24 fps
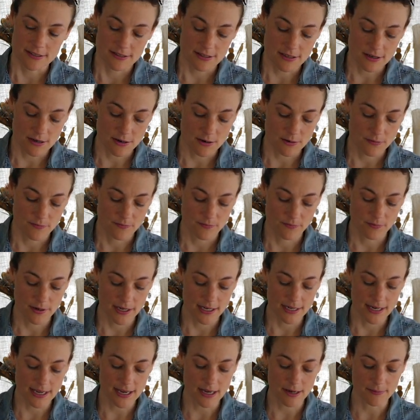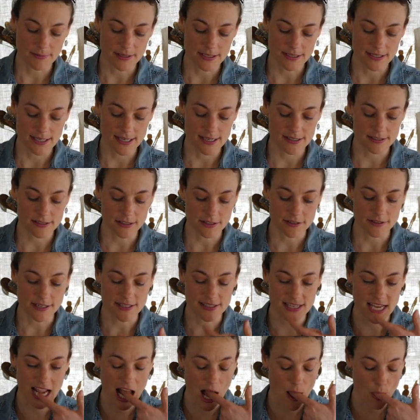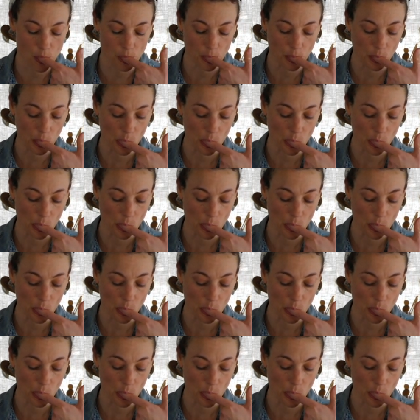So right now I'm gonna taste our dressing.